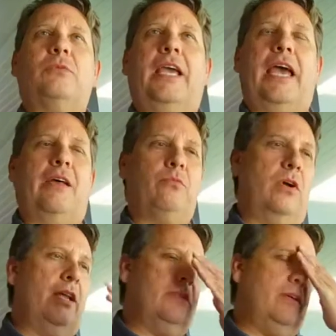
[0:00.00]
We had
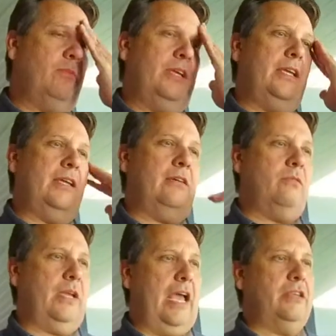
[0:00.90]
one that we
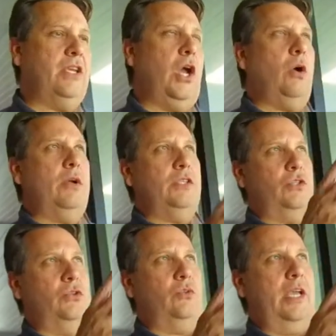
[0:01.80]
we had to go
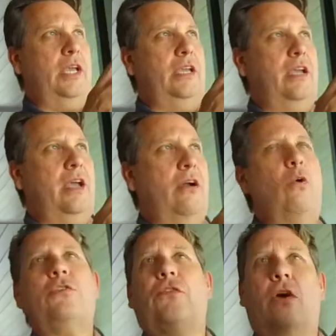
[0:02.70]
into a uh,
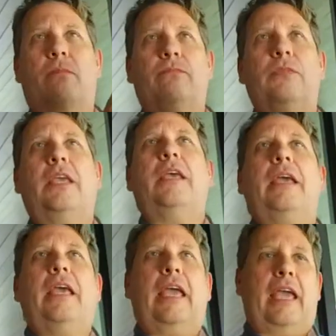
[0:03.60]
horse farm.
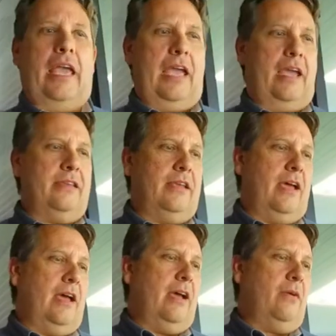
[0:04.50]
Yeah, yeah. And
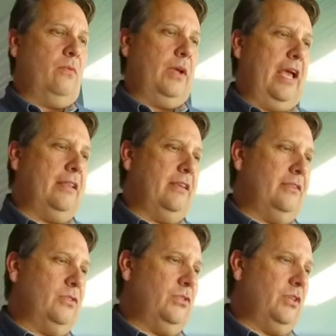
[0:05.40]
uh, we had
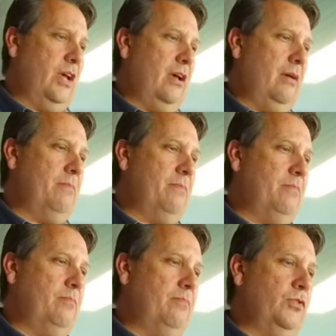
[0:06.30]
this. Uh,
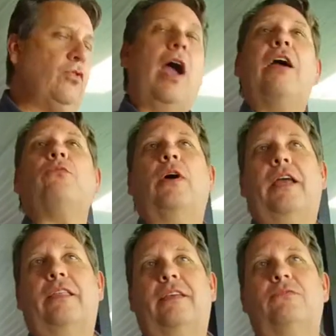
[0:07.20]

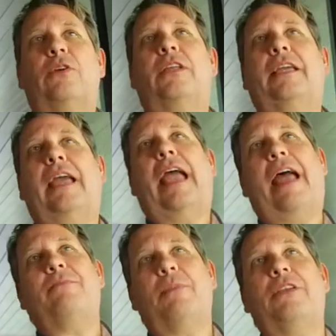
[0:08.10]
driveway that really
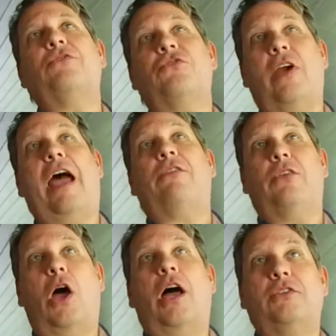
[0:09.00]
hadn't been mm-hmm.
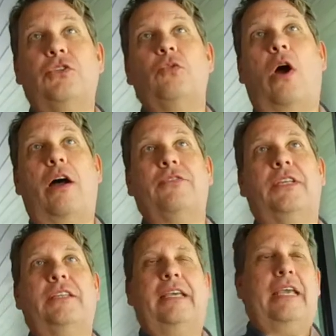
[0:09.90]
traveled on too
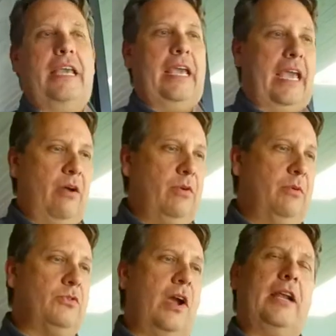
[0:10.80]
often. Yeah, yeah, And we
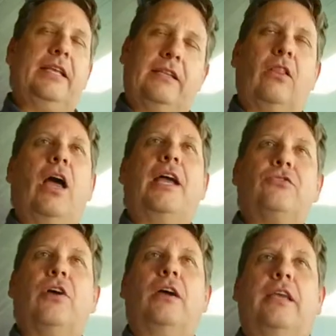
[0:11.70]
were trying to get the line
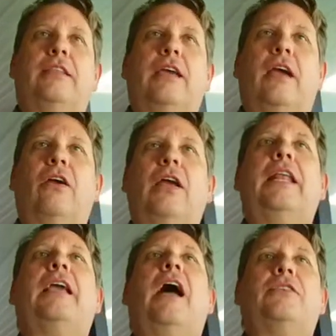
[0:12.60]
truck in there, mm-hmm.
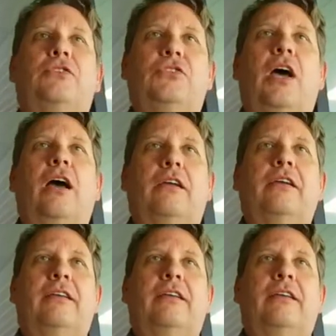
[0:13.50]
and it mm-hmm. got stuck.